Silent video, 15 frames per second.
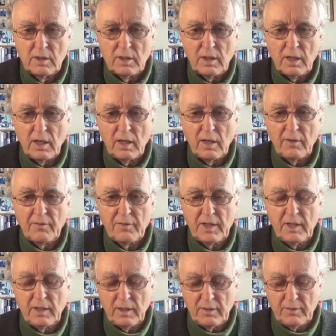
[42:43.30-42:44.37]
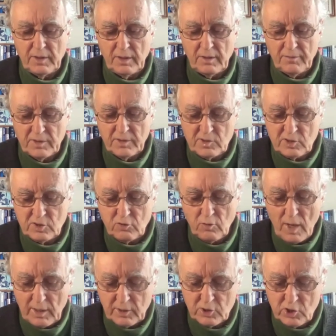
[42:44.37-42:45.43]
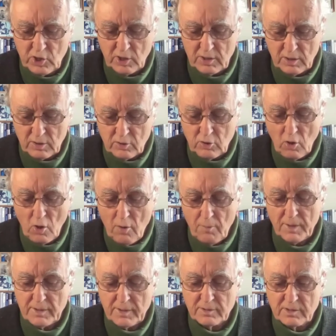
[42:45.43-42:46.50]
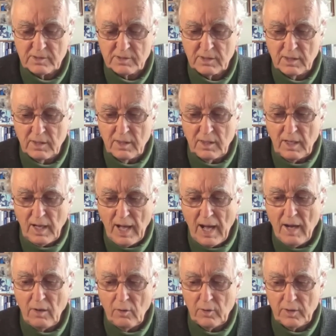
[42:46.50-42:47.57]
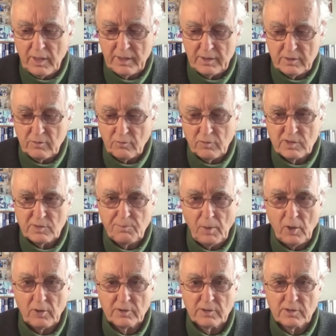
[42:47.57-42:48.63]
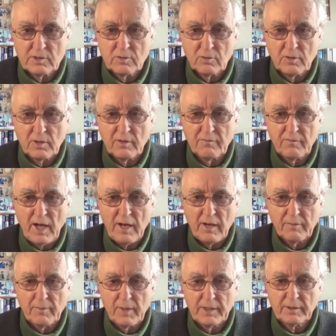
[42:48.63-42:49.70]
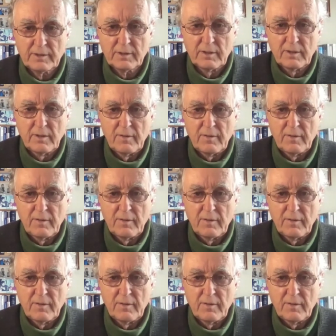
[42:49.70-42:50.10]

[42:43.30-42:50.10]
The structure determines how it responds to the environment.